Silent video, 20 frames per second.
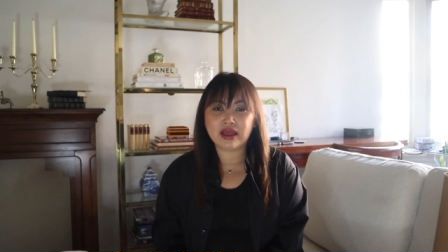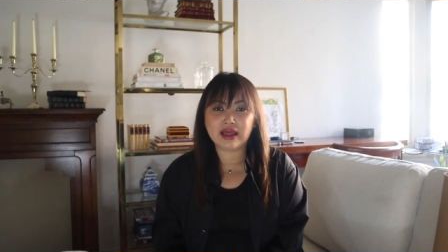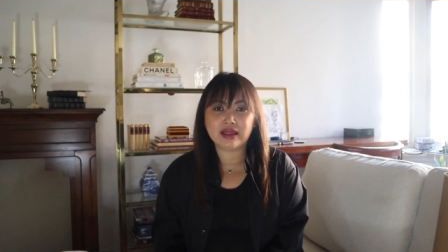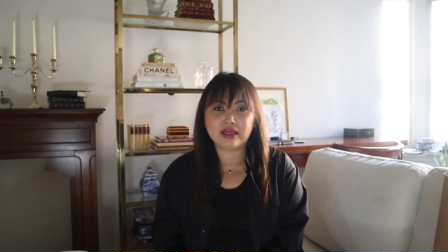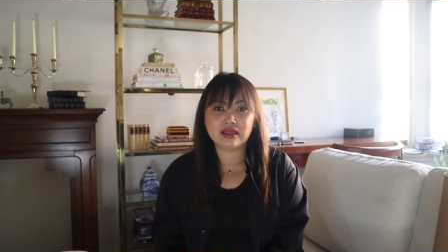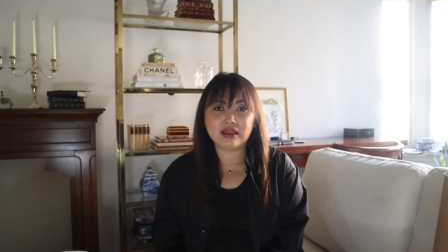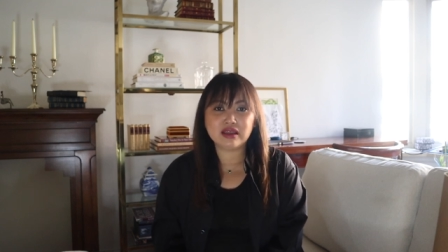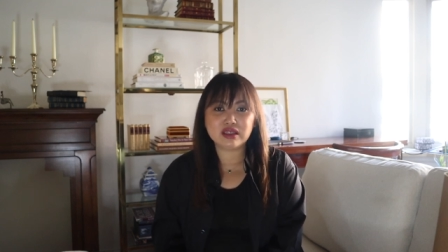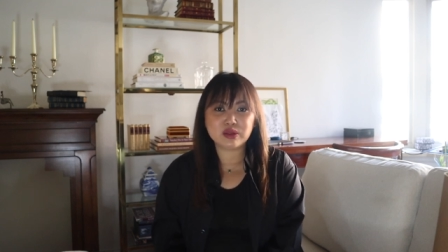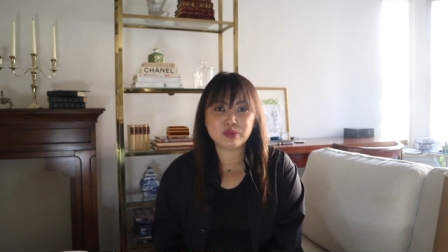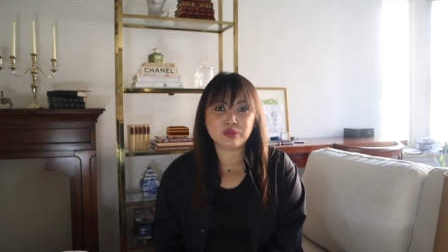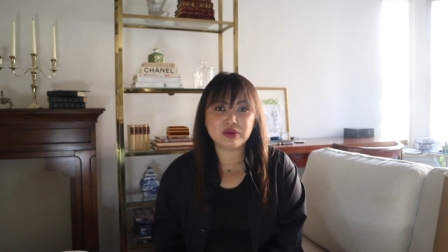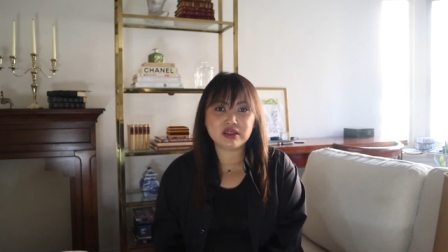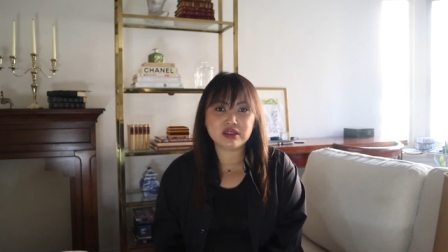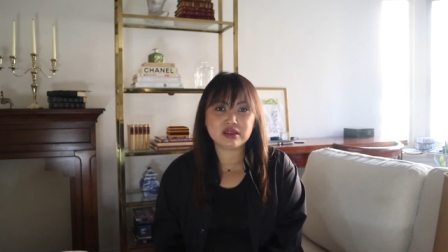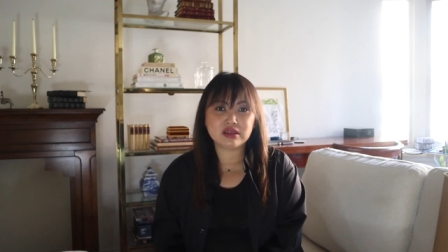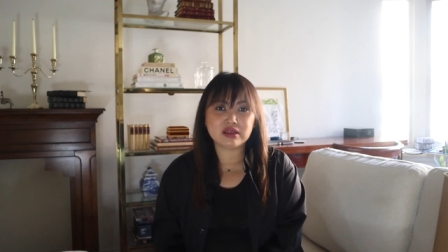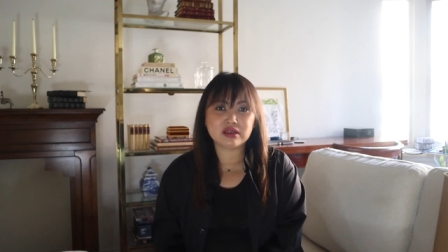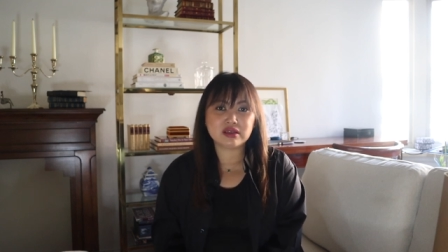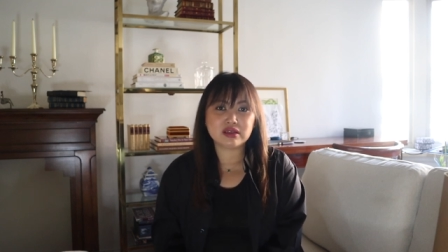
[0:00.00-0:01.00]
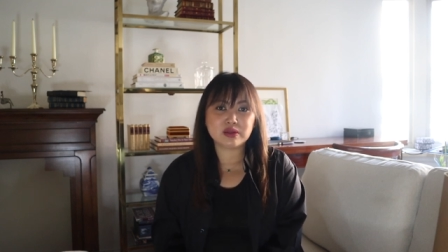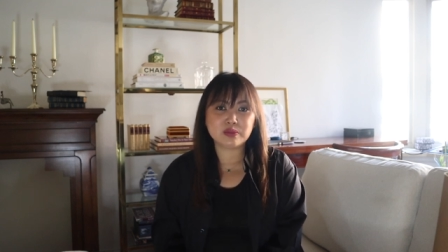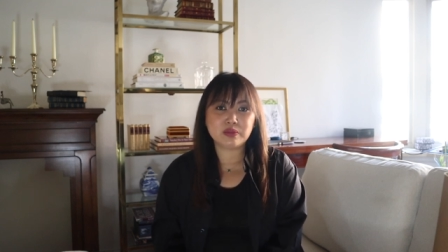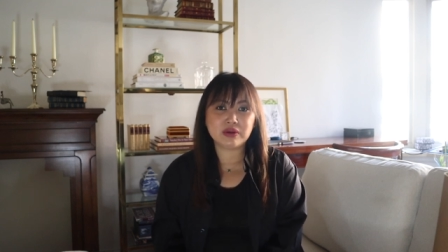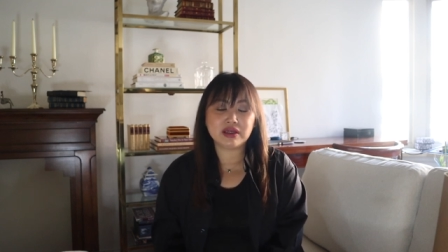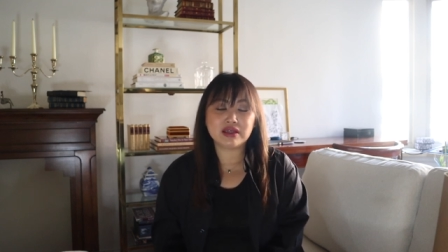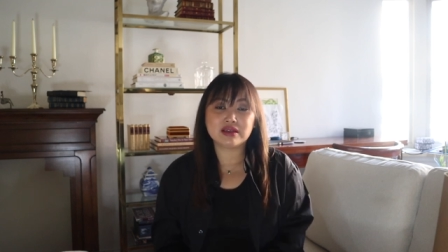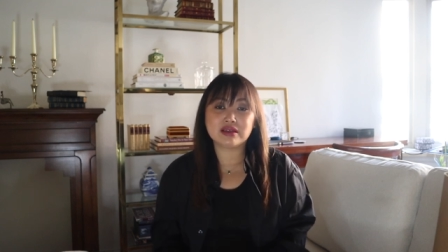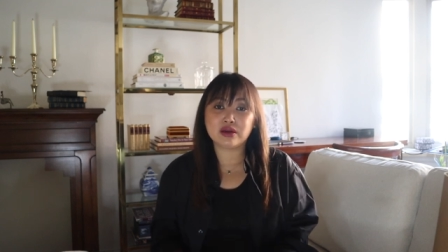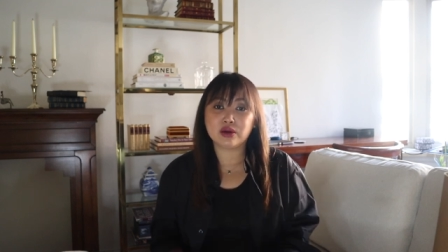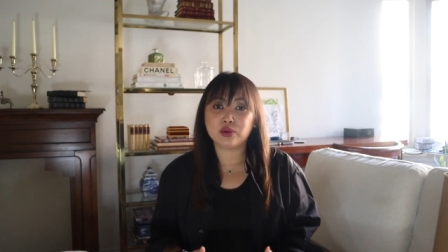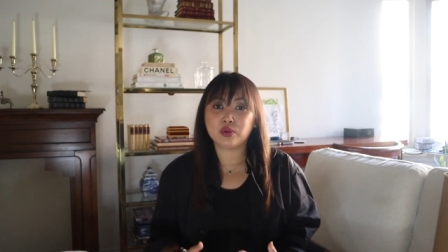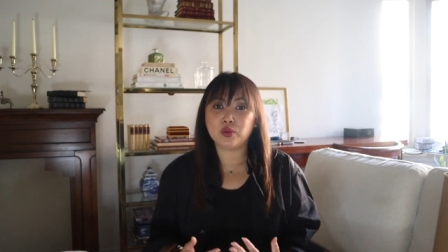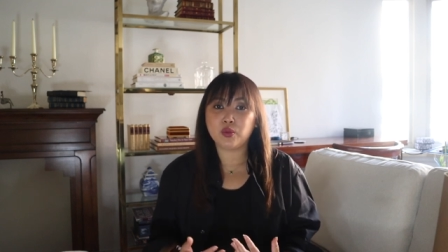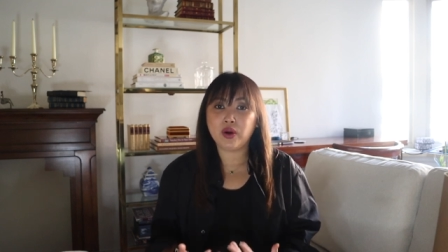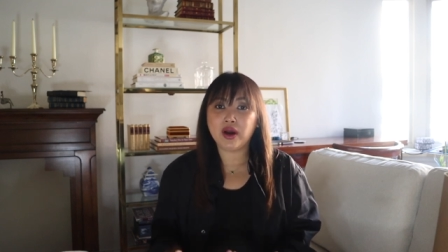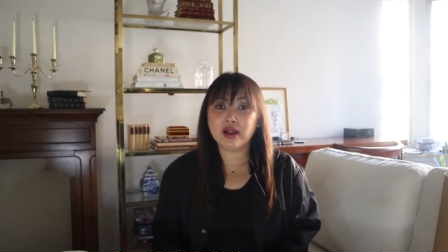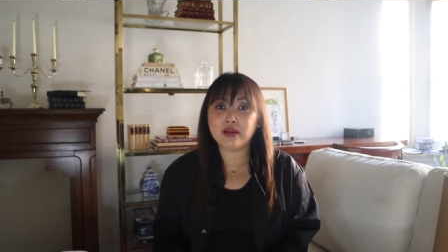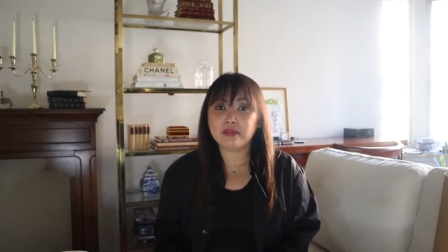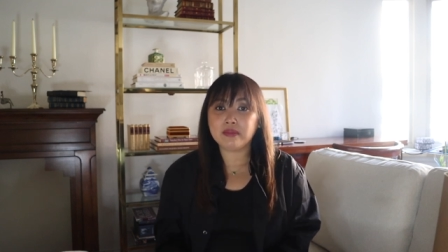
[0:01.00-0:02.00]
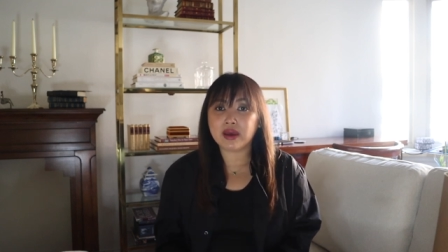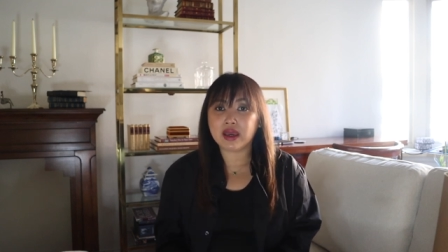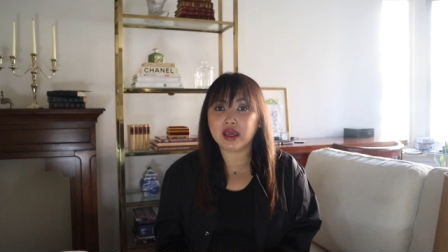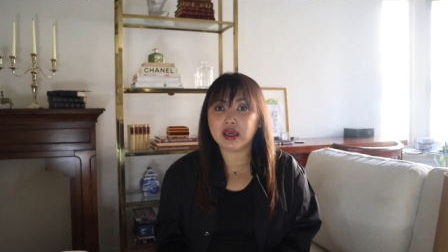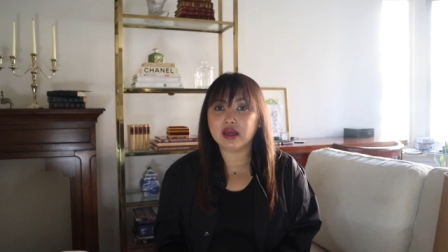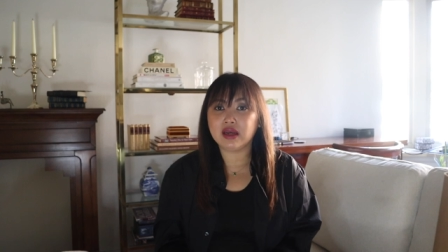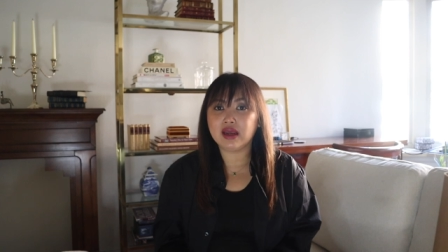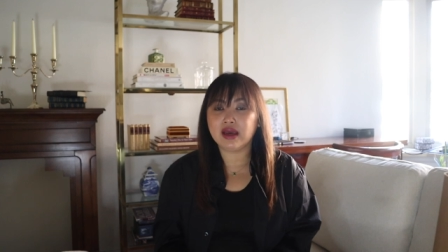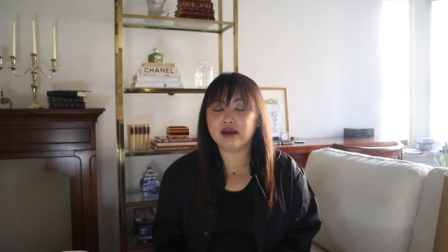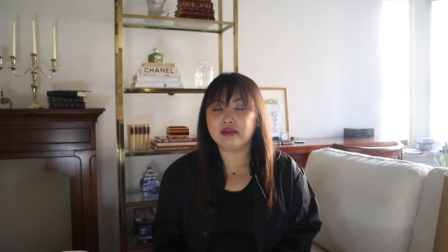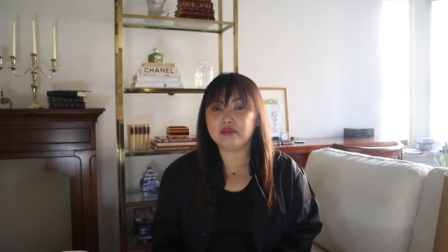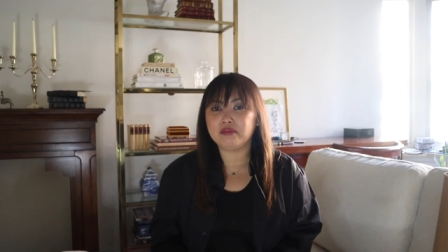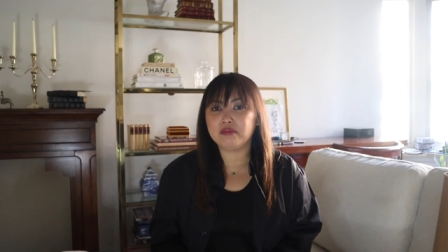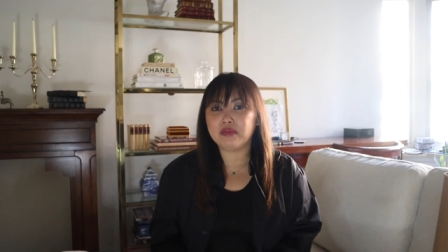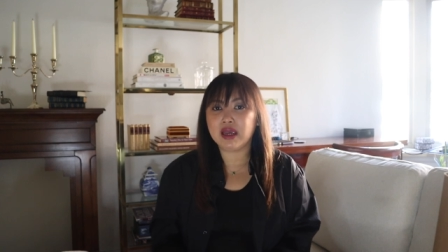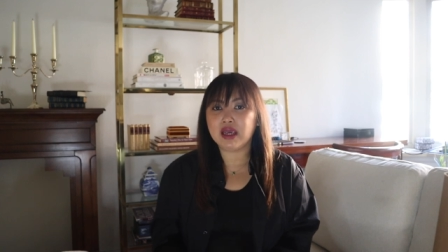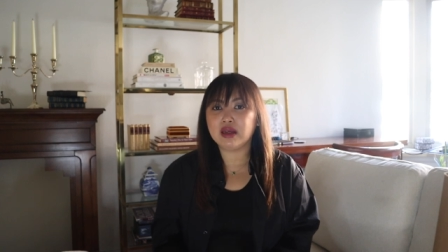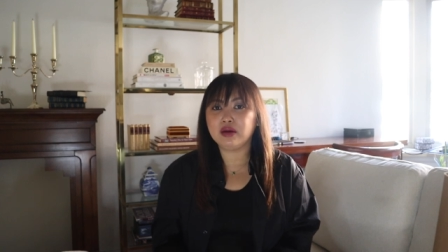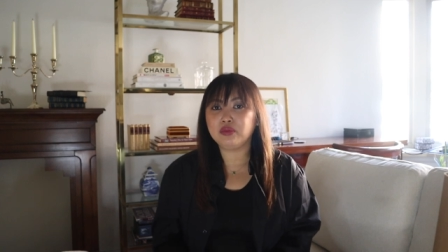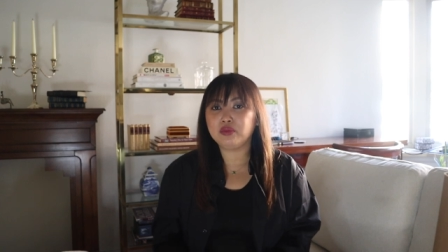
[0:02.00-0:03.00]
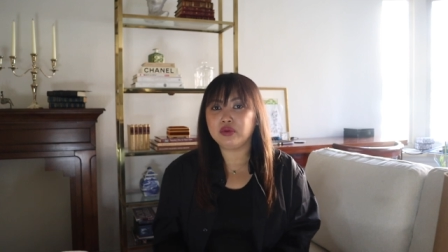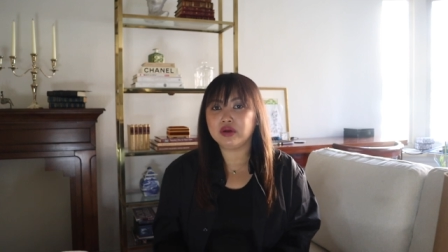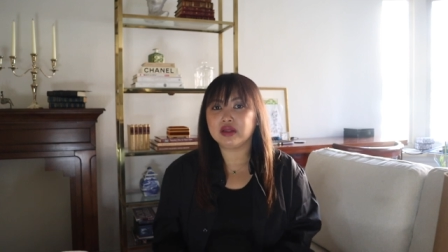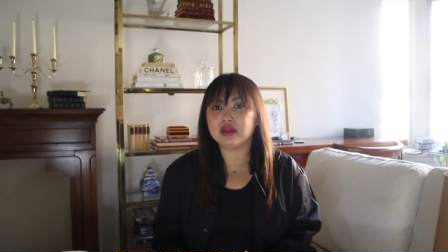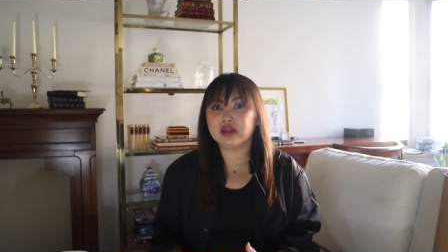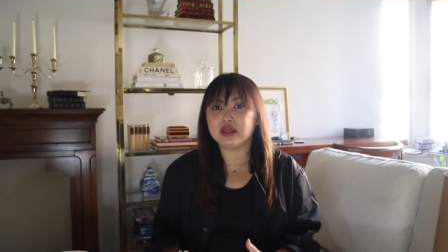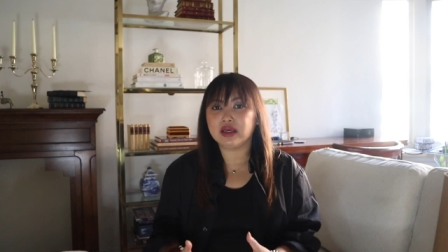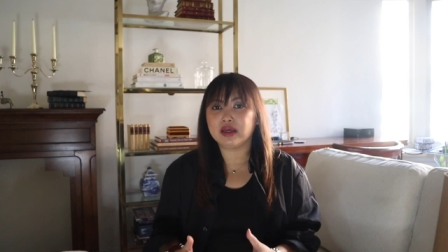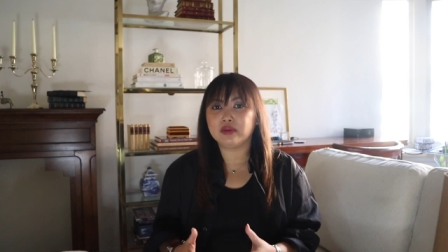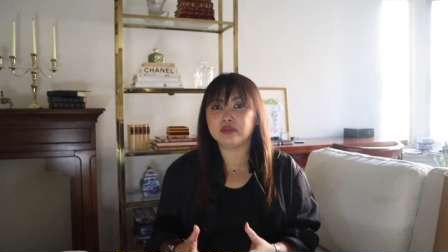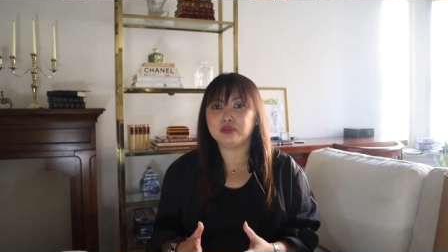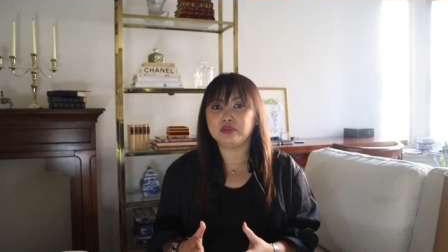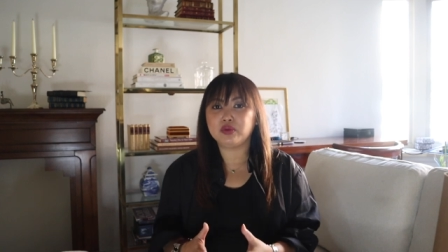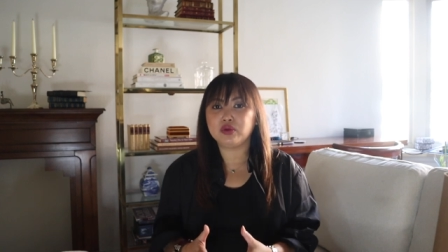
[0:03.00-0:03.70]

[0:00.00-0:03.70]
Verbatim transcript: and these pieces because they're well made and made with like